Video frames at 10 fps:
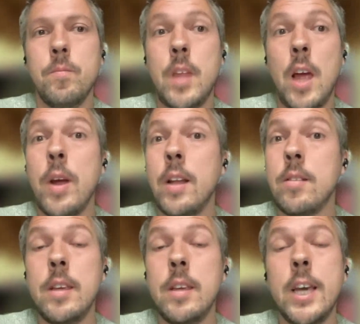
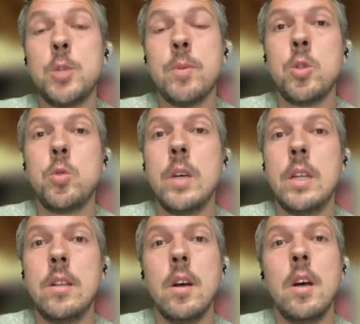direct engagement
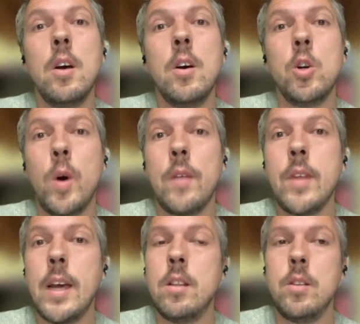between
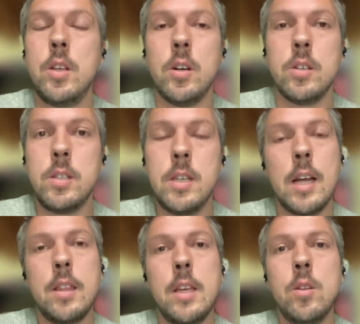Rwanda and the DRC.
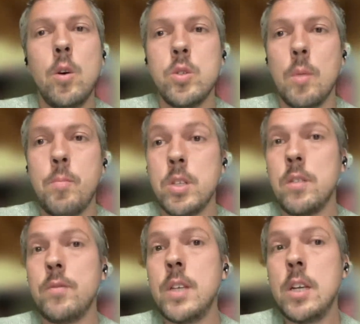I think those are
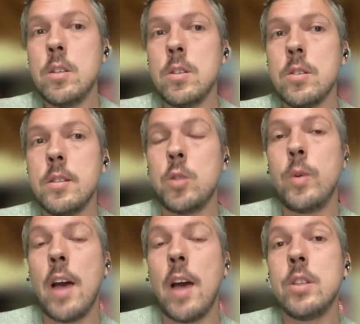positive signals that
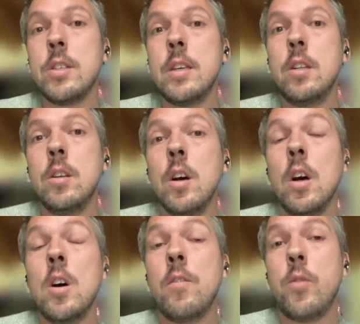we haven't seen
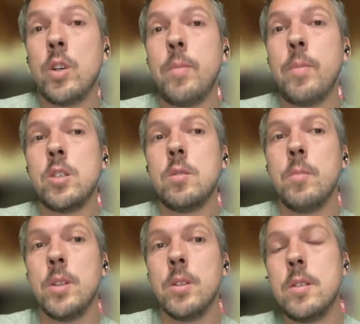for the past
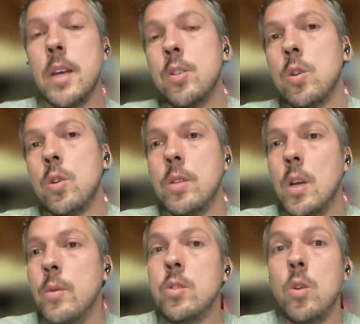months. And so
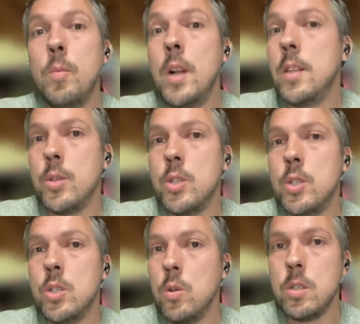there is no military
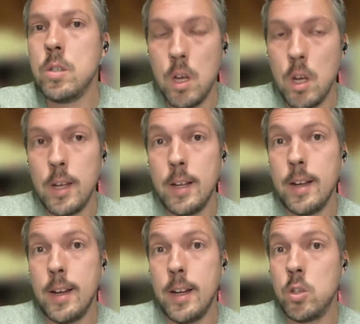solution
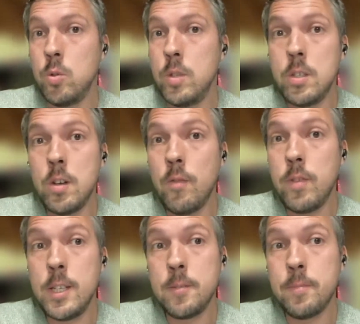to this
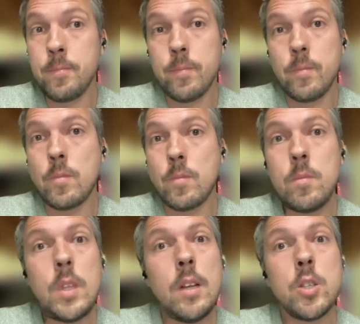conflict.
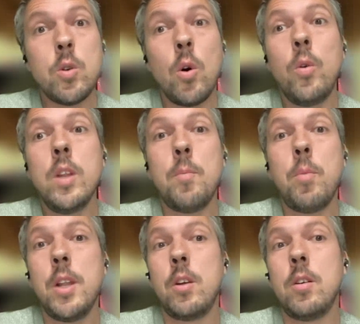And so only a
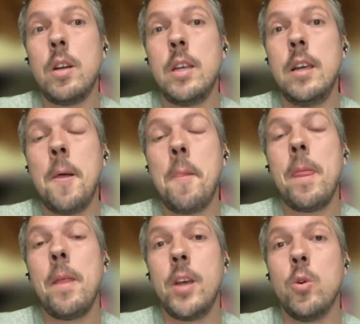politically
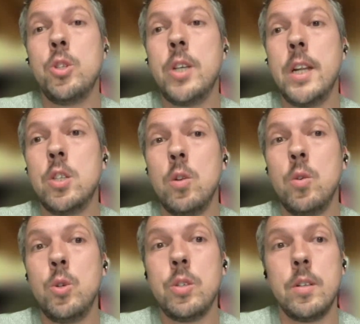negotiated
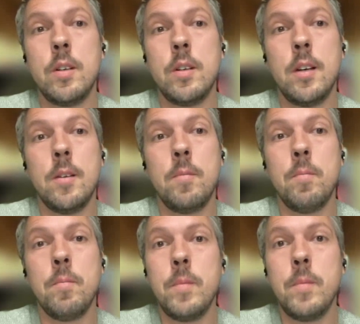solution
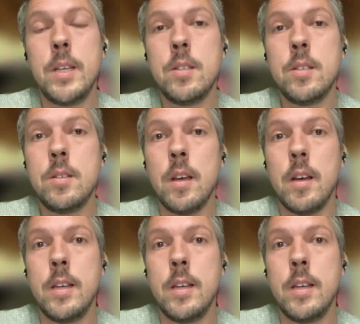is